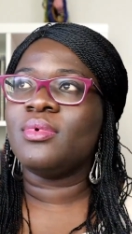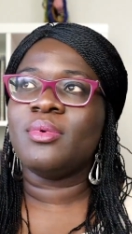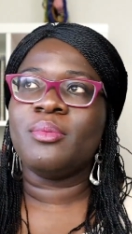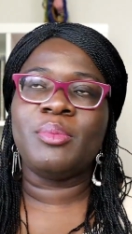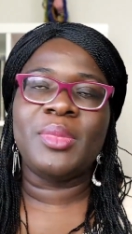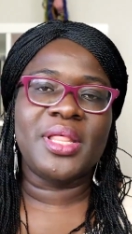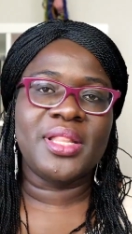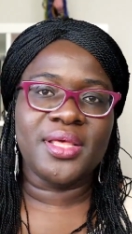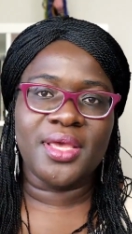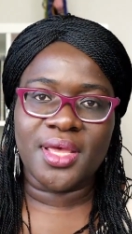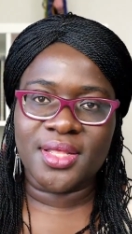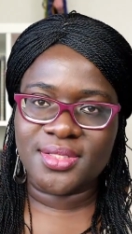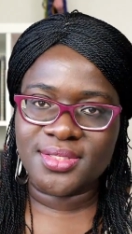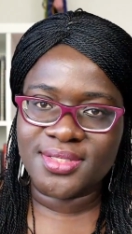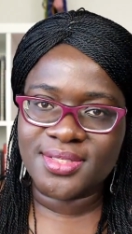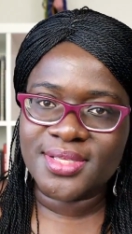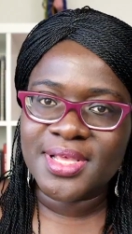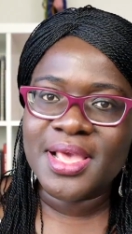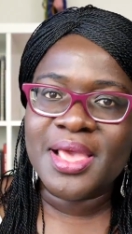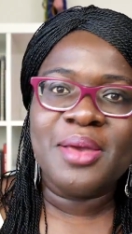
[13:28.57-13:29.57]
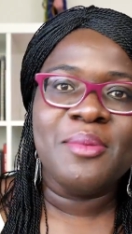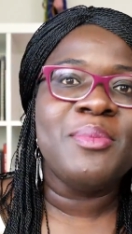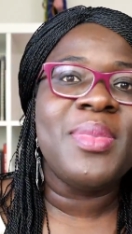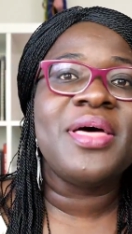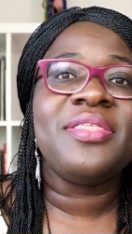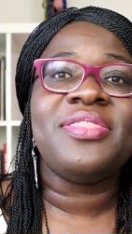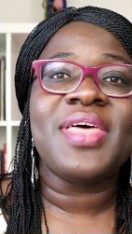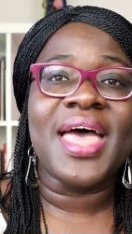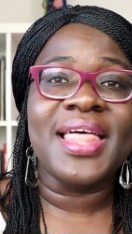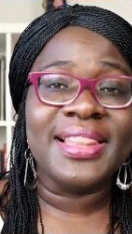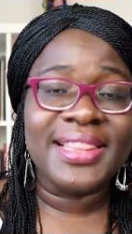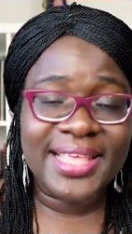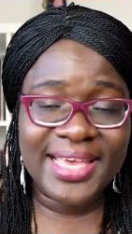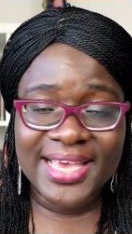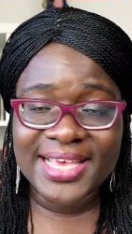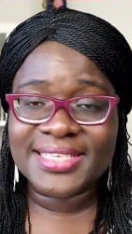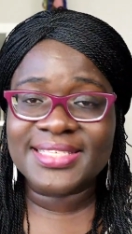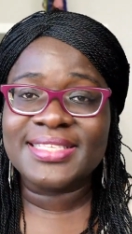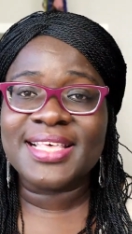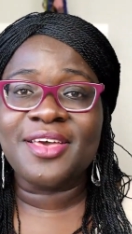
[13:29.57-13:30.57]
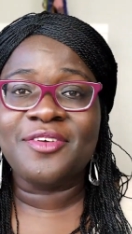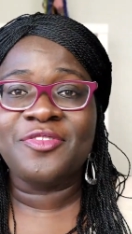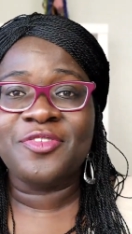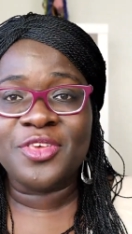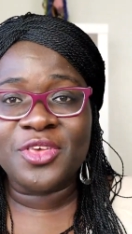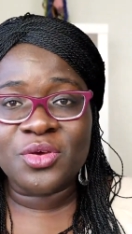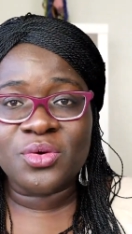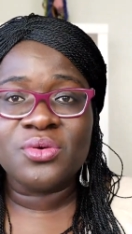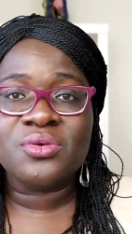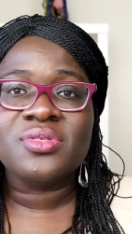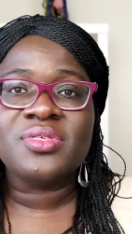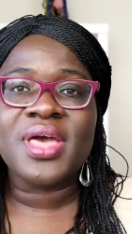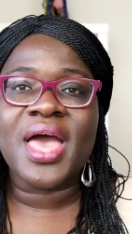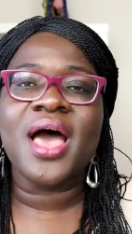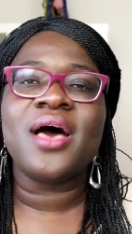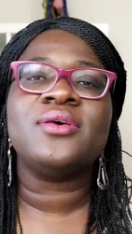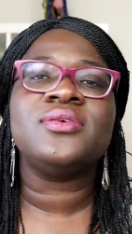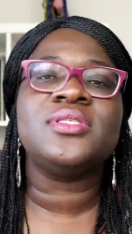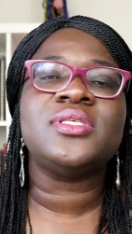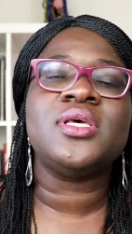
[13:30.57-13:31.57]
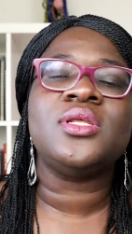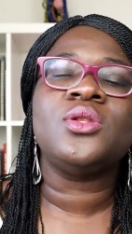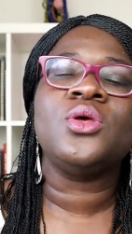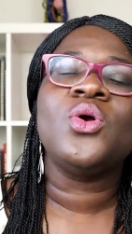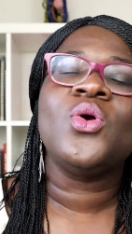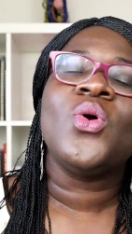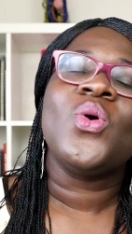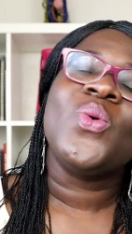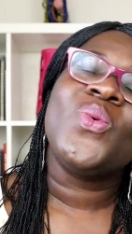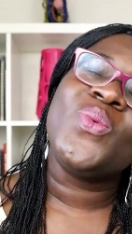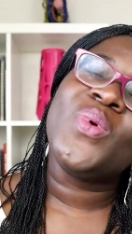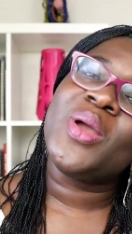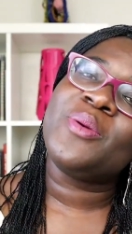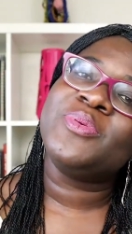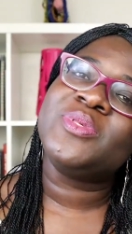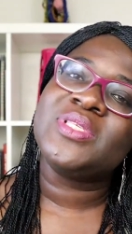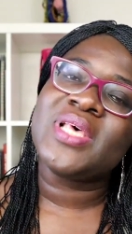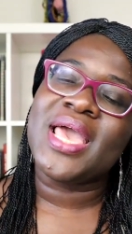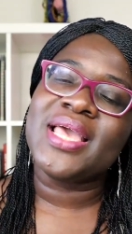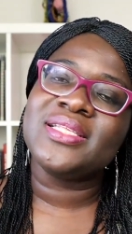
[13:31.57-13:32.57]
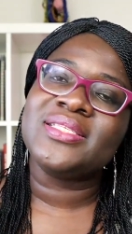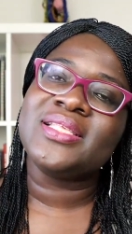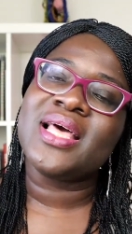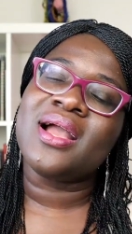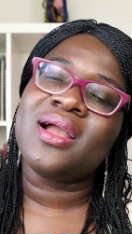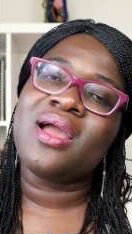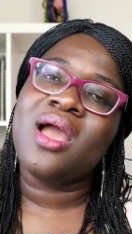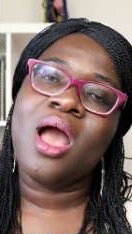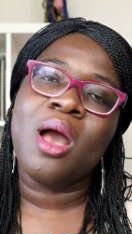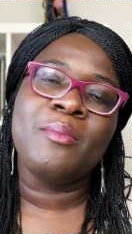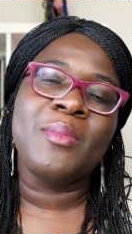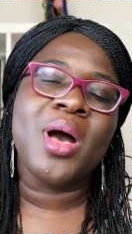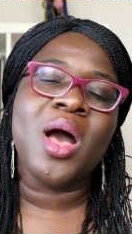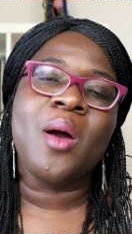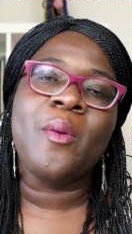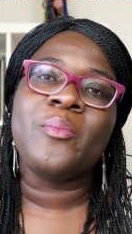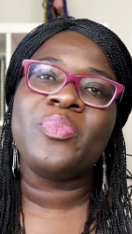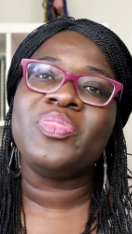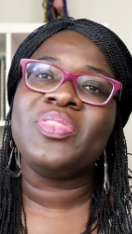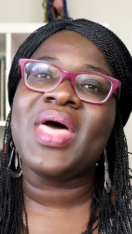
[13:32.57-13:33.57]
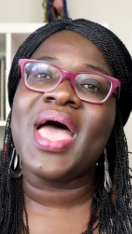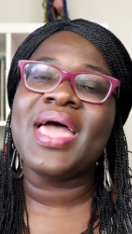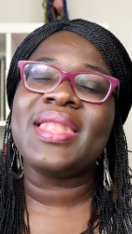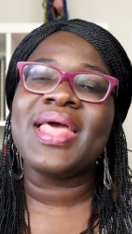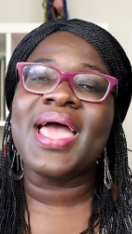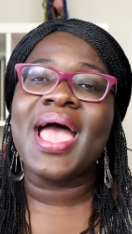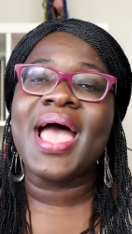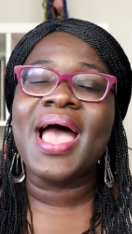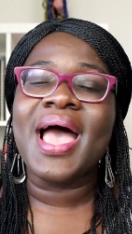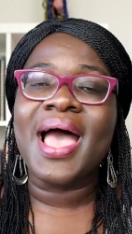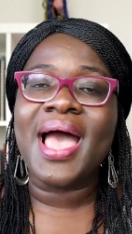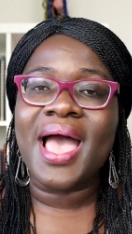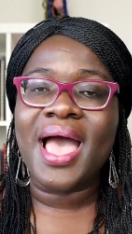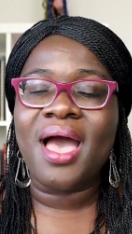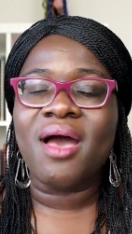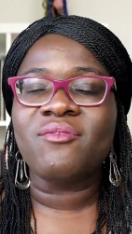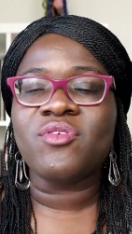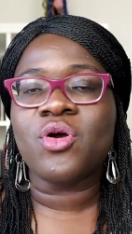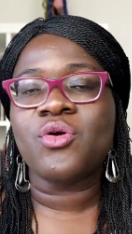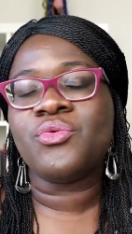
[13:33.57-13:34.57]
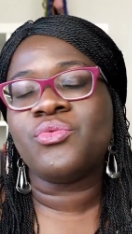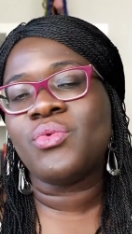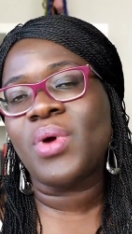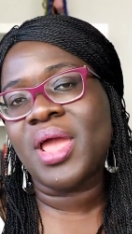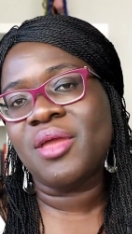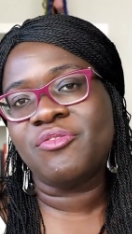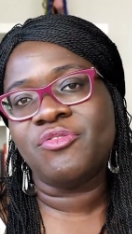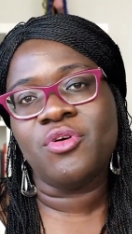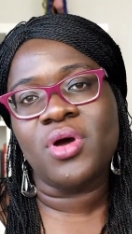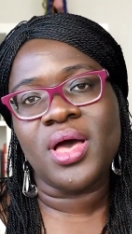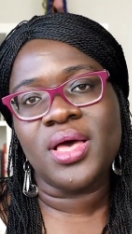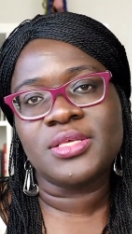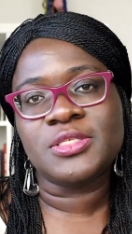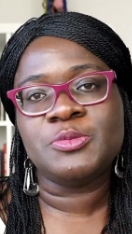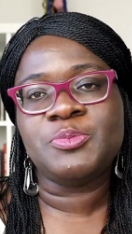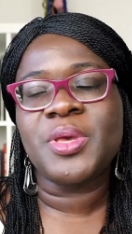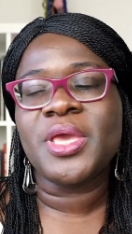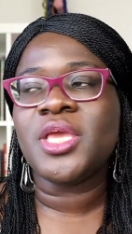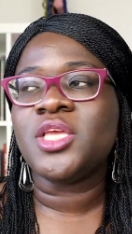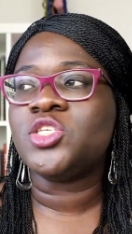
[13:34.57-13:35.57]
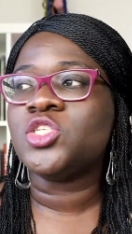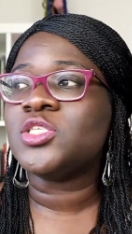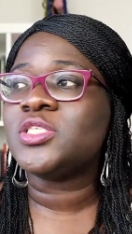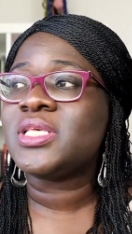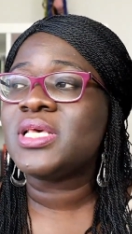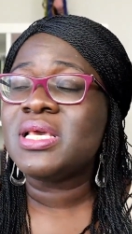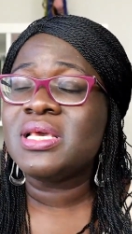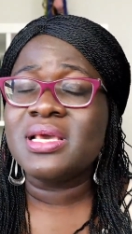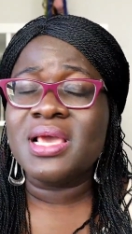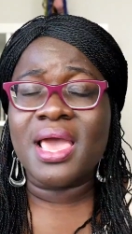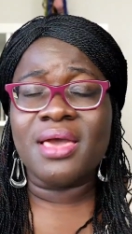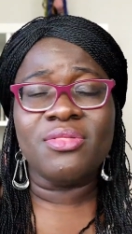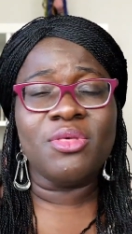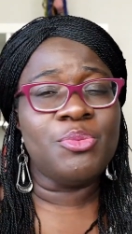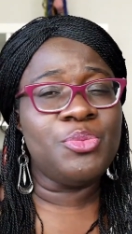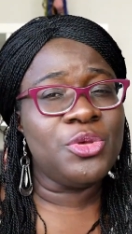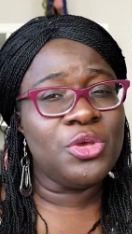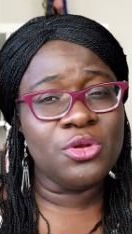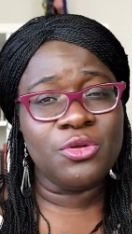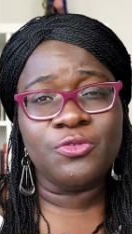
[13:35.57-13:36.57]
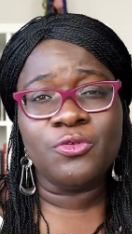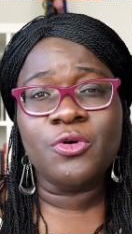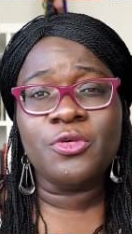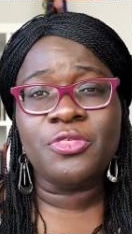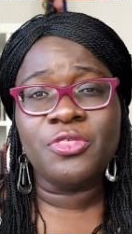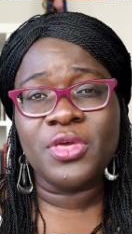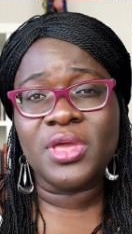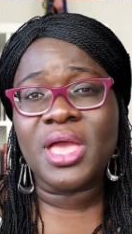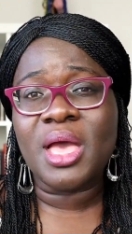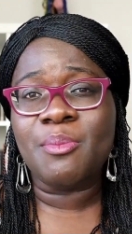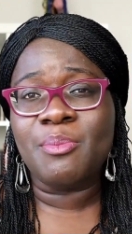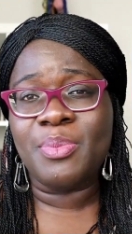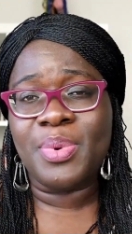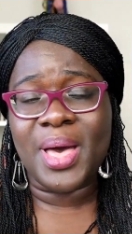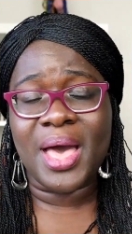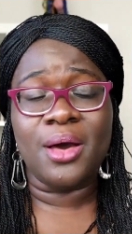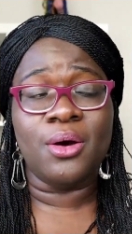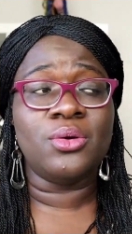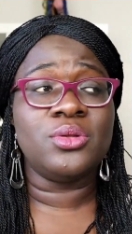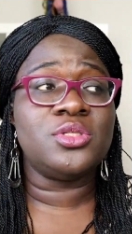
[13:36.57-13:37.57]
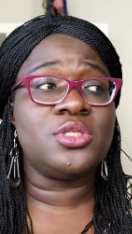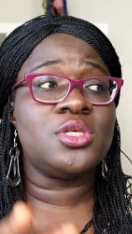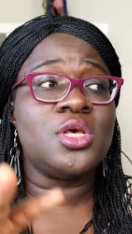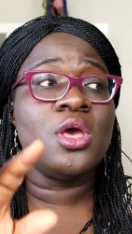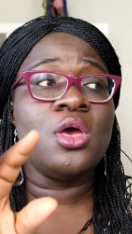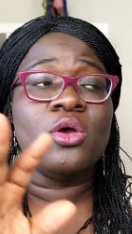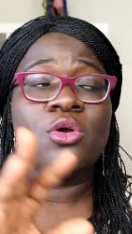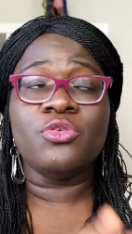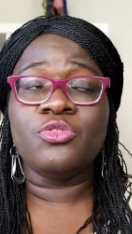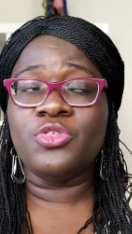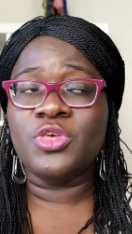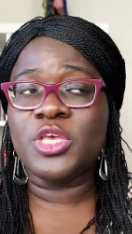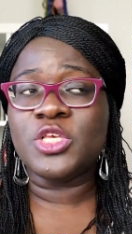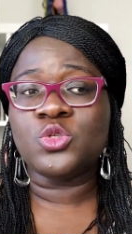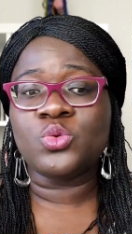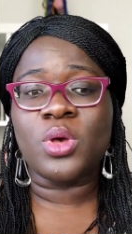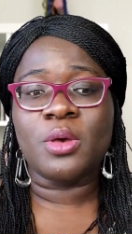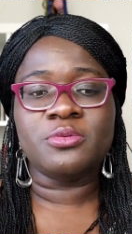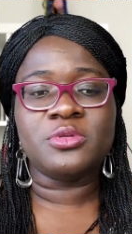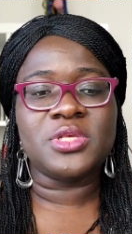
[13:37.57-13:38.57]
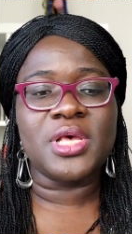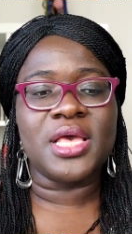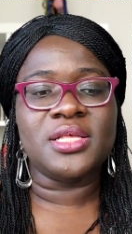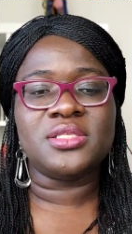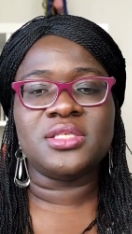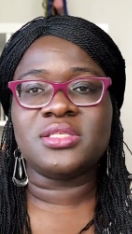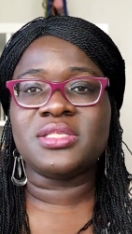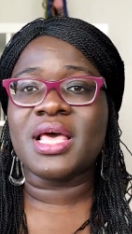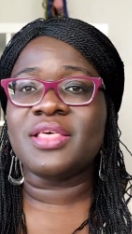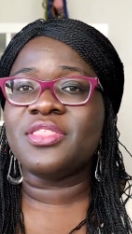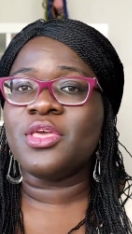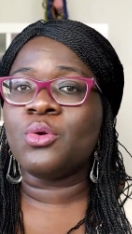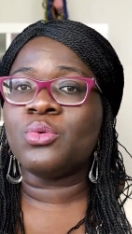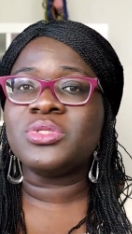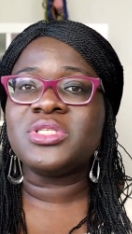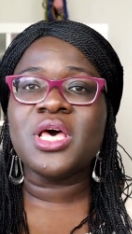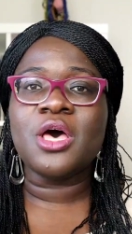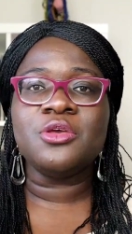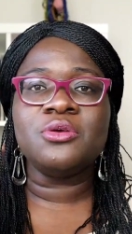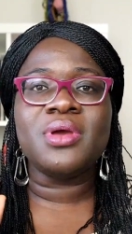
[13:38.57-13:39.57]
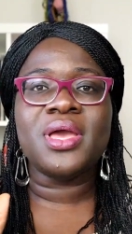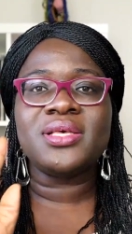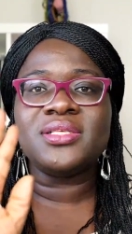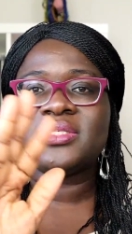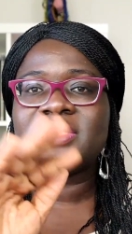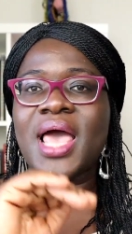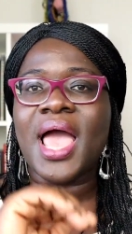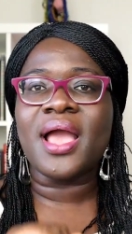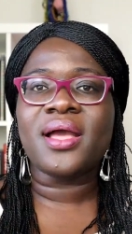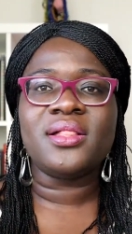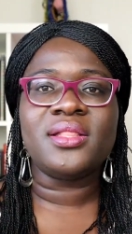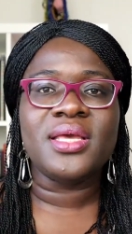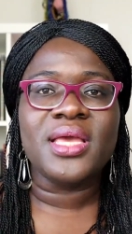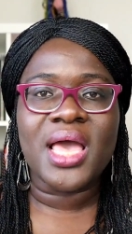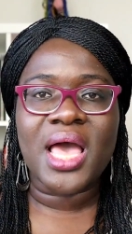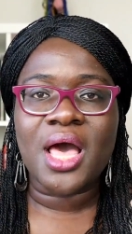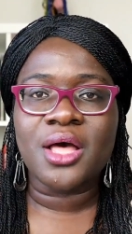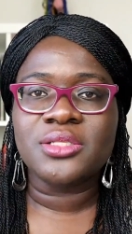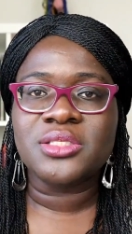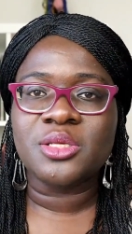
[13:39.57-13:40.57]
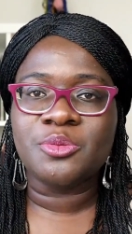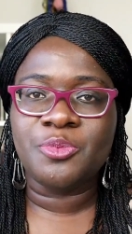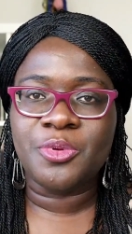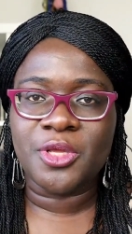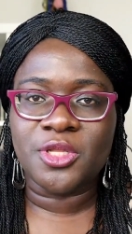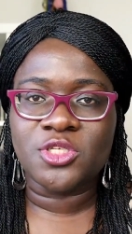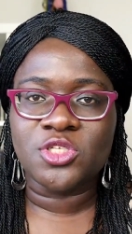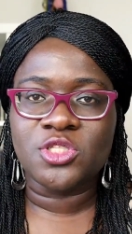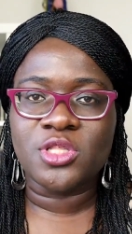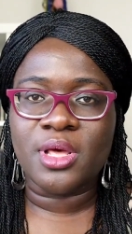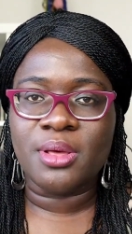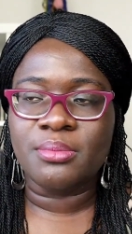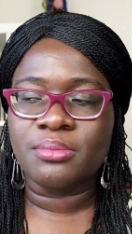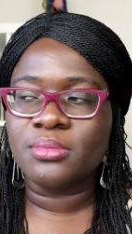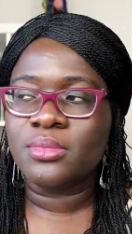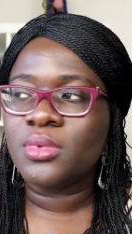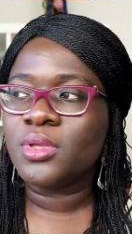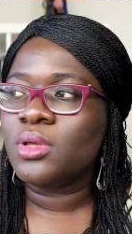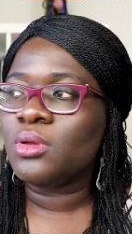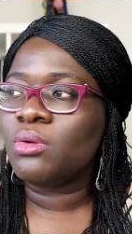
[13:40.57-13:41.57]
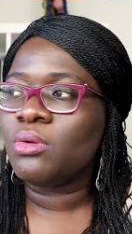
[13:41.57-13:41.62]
millions, but at least a few thousand websites that come up that have Write for Us pages. And the beautiful thing about these websites is that they will tell you exactly how to pitch them,